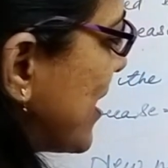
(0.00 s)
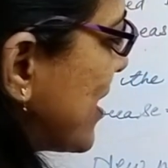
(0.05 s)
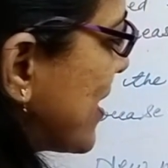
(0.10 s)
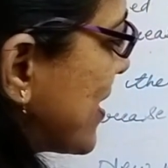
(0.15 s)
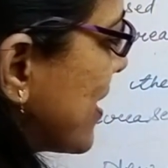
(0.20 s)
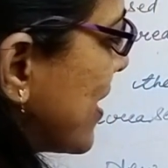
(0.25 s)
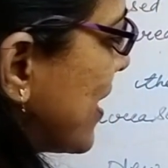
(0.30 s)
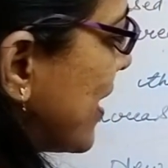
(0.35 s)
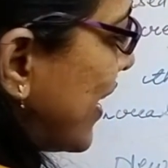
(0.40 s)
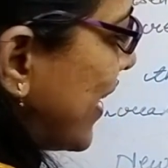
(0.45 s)

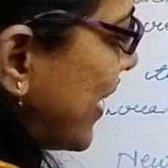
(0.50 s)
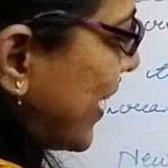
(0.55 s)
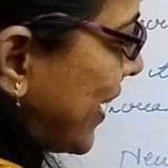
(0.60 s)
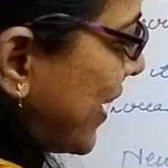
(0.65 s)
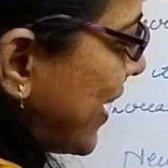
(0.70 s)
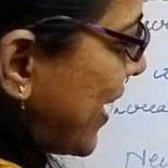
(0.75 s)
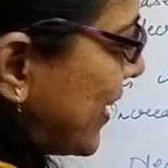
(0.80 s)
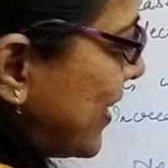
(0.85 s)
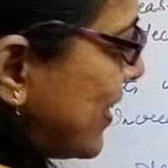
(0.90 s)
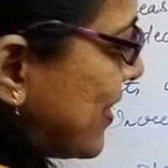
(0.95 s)
this
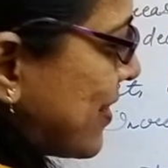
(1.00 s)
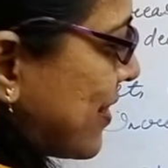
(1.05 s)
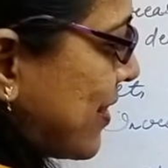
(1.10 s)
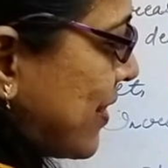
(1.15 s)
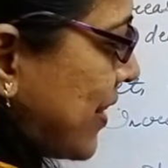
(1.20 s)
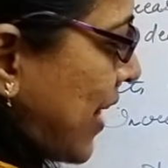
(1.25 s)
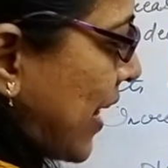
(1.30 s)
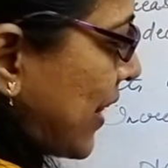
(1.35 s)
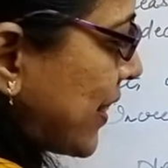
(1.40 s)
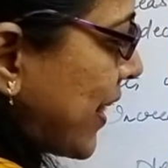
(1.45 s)
here
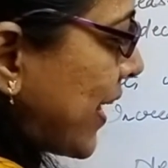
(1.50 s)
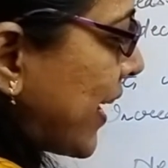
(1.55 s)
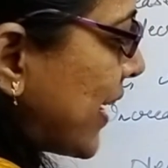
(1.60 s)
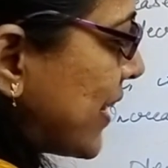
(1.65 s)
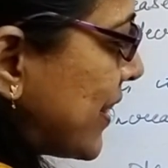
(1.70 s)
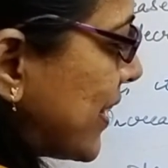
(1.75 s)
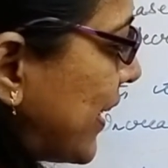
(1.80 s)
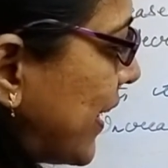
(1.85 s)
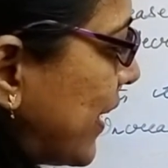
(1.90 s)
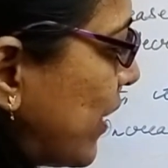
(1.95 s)
is nothing
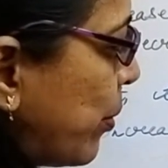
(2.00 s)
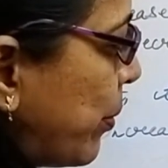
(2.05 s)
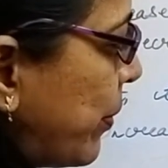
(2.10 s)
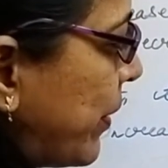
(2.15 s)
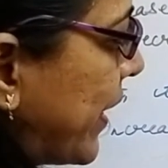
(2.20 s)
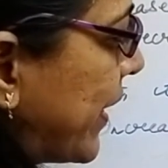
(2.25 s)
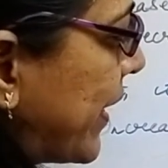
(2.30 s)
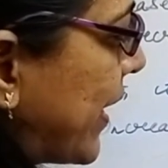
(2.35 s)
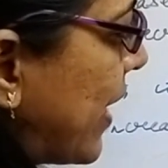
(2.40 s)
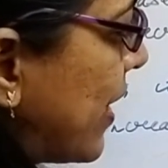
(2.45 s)
in the
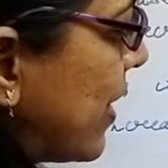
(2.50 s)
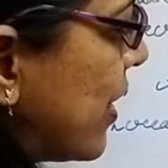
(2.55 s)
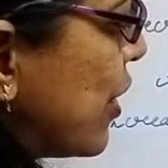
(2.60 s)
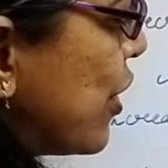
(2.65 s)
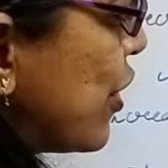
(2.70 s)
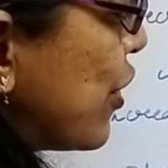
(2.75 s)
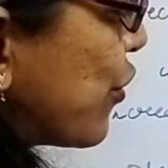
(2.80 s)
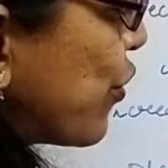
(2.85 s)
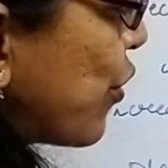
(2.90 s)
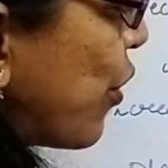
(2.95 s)
denominator.
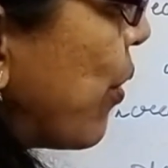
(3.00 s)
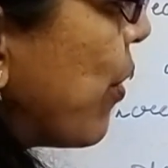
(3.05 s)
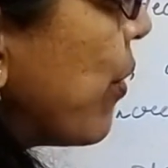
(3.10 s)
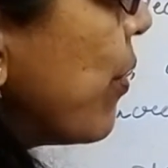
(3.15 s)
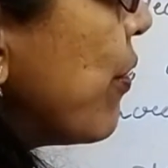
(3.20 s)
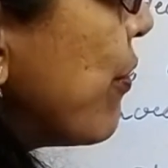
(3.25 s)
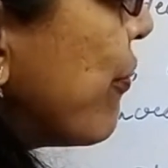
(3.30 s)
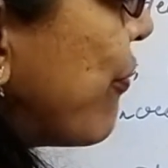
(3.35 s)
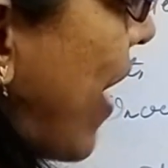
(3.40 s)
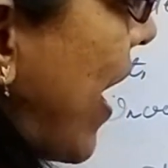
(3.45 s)

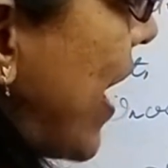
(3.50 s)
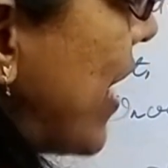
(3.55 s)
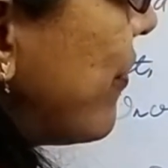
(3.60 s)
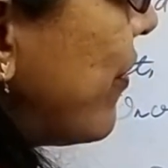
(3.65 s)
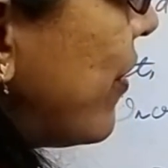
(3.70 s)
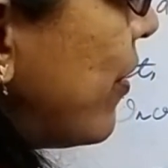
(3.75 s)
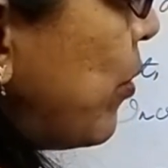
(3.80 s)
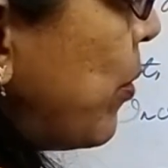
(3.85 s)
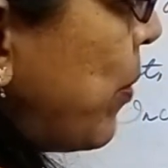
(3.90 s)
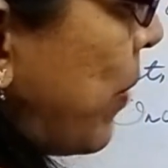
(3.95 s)
So
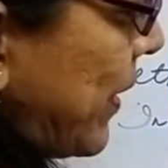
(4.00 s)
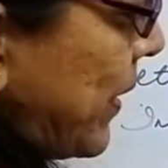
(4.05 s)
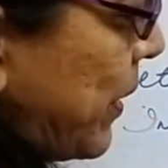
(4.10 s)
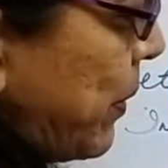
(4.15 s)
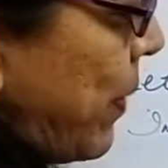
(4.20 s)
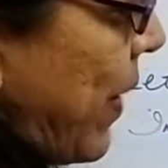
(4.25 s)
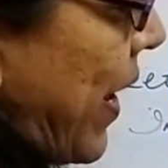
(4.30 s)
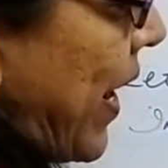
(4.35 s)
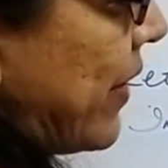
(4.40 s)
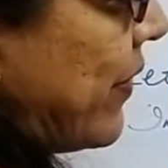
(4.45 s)
5 will be
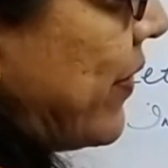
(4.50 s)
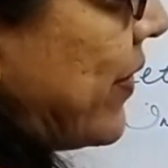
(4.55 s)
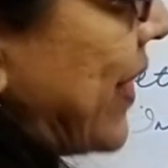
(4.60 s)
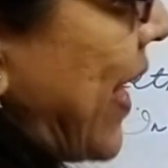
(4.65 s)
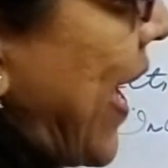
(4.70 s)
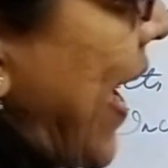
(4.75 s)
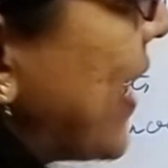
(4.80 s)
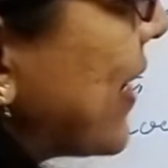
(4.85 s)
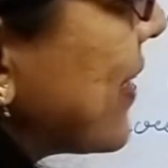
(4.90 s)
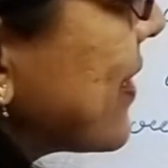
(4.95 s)
multiplied
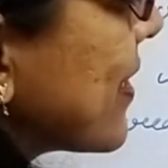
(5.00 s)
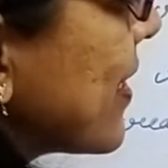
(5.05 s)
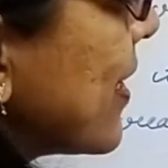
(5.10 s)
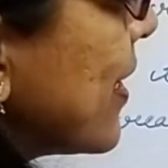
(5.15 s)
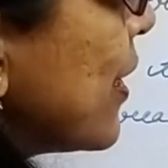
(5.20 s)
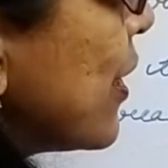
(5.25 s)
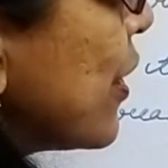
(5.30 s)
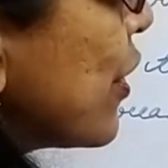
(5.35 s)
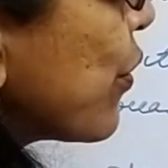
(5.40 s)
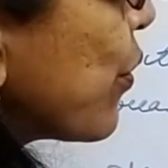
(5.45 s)
with x.
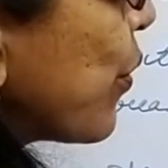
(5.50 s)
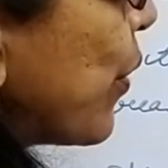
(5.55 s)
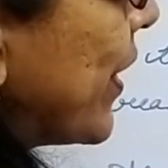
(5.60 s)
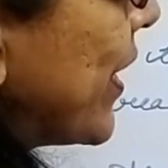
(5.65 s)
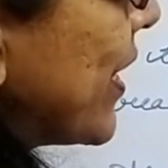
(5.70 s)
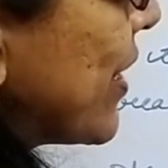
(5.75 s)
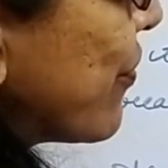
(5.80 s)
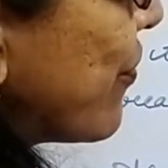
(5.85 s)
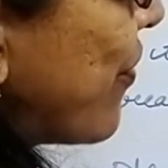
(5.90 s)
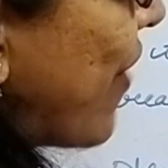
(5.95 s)
So
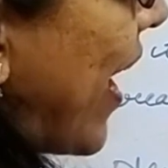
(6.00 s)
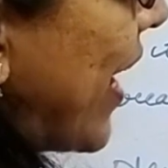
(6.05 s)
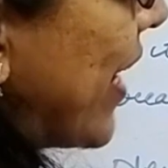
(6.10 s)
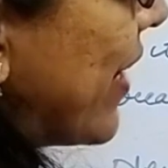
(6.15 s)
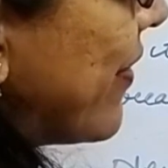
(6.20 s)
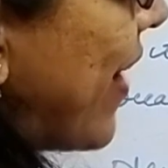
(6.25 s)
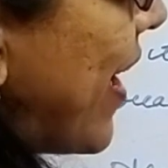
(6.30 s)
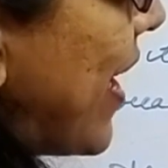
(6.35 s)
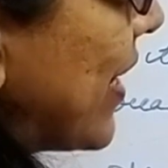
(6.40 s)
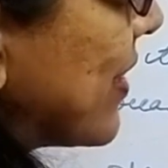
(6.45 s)
it is
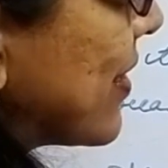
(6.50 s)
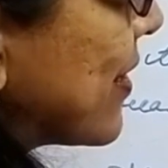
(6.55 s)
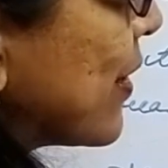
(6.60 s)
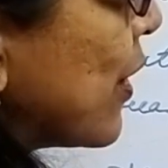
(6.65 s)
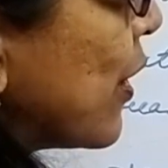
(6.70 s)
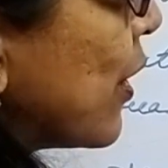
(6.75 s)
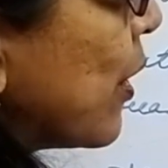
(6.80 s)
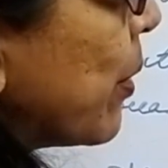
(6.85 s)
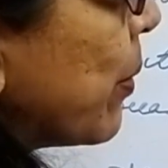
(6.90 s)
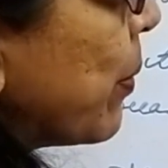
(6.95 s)

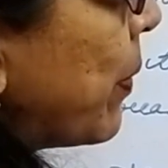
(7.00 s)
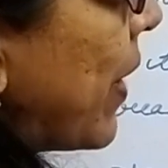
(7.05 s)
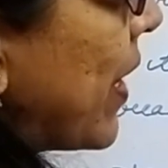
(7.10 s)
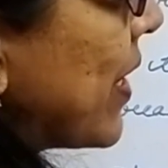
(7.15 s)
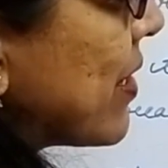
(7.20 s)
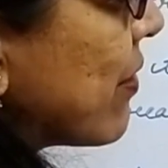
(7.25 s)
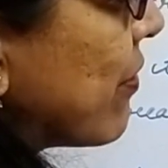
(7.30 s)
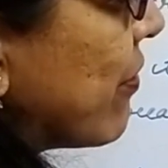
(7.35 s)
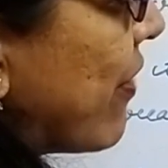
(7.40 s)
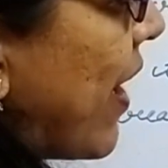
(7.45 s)
5x
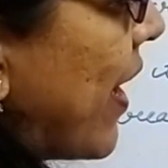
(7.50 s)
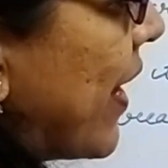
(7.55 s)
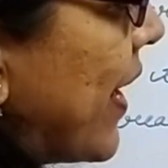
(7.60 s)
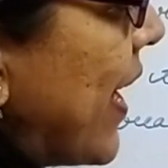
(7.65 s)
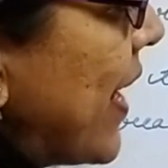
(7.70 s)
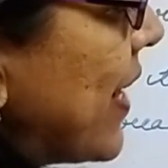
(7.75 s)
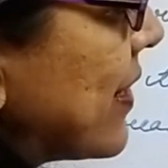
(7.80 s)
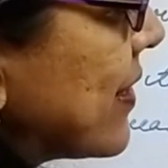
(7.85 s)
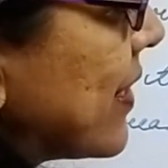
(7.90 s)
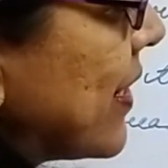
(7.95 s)
plus
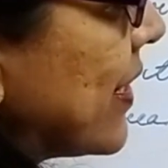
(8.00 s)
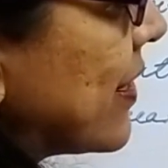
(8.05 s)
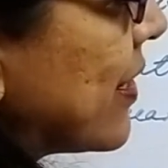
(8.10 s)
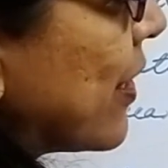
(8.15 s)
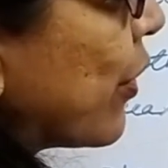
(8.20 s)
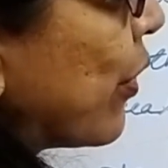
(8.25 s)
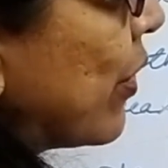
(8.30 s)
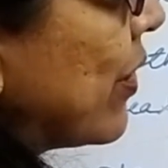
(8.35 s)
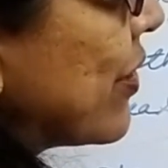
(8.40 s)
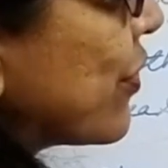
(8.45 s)
1x is
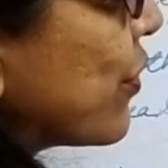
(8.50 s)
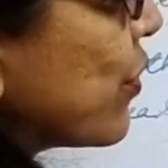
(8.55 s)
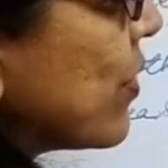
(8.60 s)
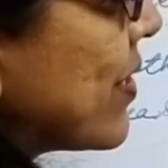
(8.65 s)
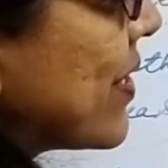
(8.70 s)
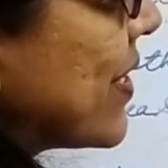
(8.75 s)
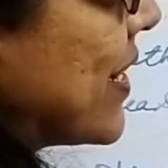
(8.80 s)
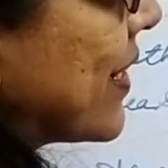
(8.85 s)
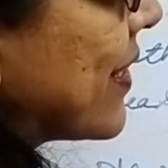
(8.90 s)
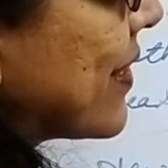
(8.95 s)
equals to
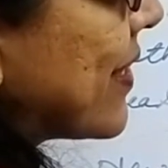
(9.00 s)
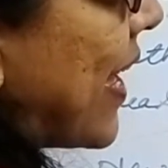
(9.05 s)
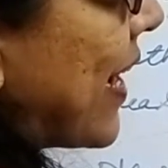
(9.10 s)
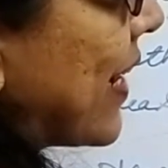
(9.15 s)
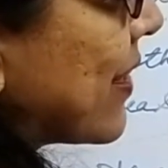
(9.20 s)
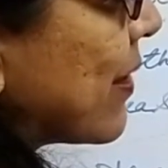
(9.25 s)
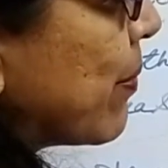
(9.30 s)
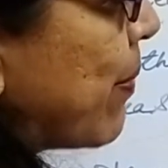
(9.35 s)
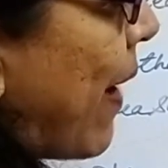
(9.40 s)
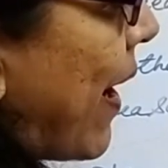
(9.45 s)

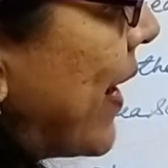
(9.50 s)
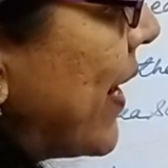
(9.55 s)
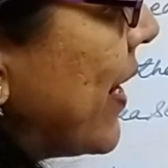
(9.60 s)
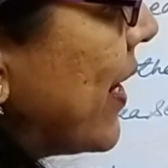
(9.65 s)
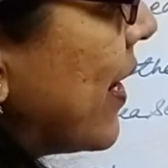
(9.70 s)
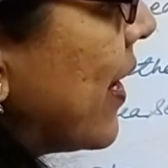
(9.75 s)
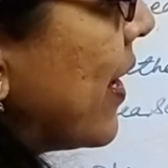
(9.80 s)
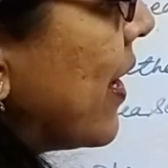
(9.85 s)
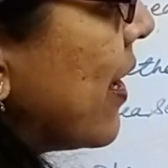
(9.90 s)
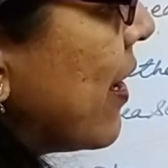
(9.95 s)
6x
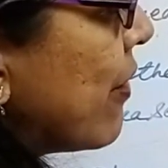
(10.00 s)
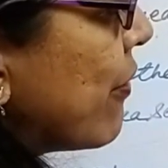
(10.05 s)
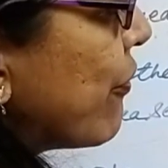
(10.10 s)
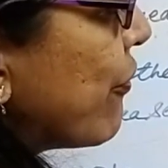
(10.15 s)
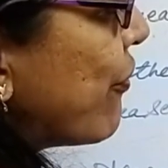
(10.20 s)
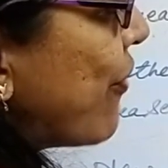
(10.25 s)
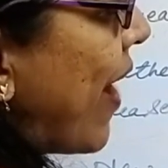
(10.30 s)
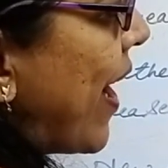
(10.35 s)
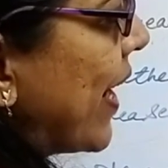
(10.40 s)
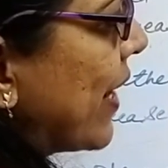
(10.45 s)
by
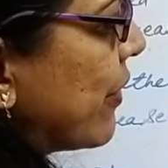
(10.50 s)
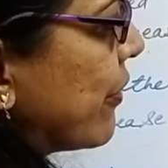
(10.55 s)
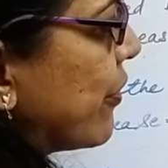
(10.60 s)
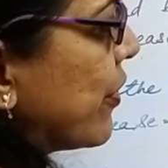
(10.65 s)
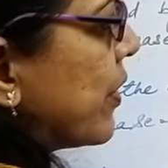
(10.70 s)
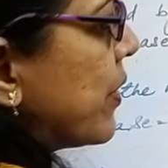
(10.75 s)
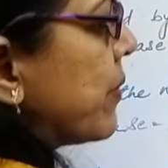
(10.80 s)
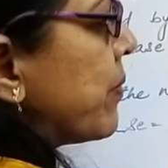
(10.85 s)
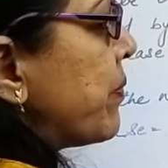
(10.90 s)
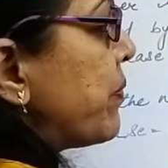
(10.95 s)
5.